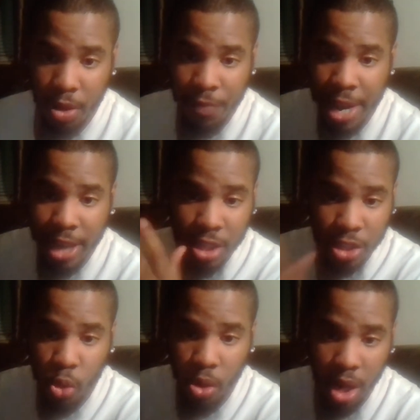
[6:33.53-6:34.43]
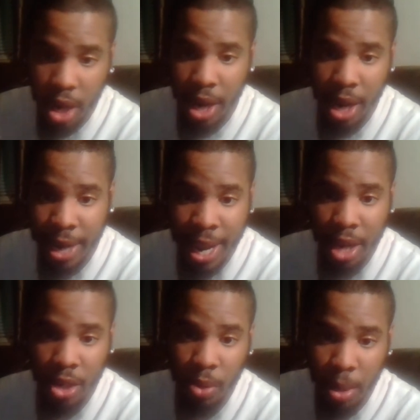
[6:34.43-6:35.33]
fashioned into a
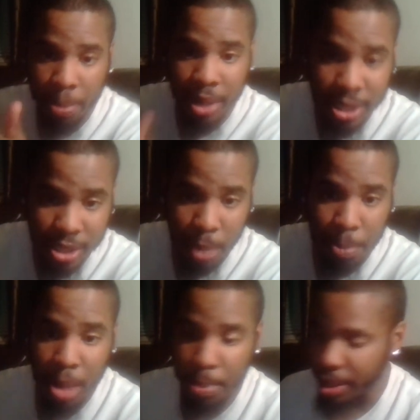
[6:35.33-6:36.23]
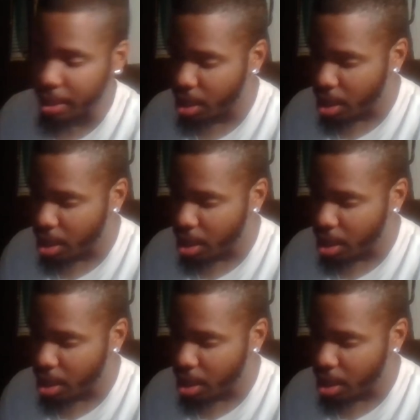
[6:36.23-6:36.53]
candle and placed in a pumpkin.